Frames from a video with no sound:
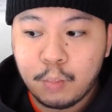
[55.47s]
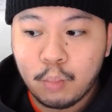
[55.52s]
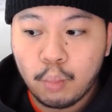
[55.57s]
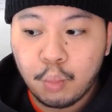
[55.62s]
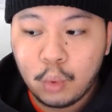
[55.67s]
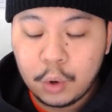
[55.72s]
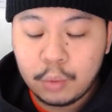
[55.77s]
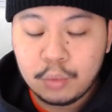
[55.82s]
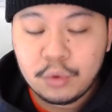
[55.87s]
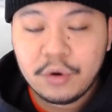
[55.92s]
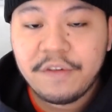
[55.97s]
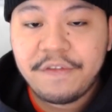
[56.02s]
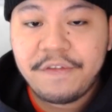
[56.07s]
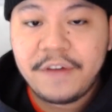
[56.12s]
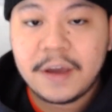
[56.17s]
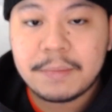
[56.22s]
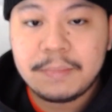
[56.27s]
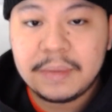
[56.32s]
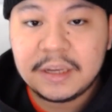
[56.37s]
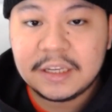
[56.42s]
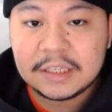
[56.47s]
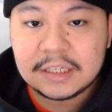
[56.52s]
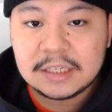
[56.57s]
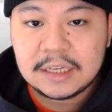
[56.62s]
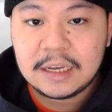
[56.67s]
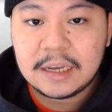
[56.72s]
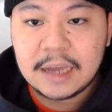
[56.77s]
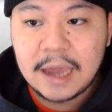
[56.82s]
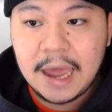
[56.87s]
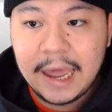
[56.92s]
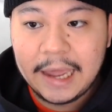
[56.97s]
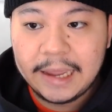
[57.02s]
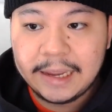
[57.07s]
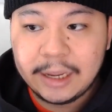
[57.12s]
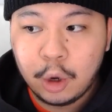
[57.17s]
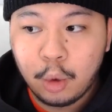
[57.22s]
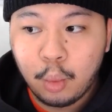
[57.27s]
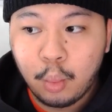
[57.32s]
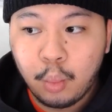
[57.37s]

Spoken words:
we will in fact be seeing a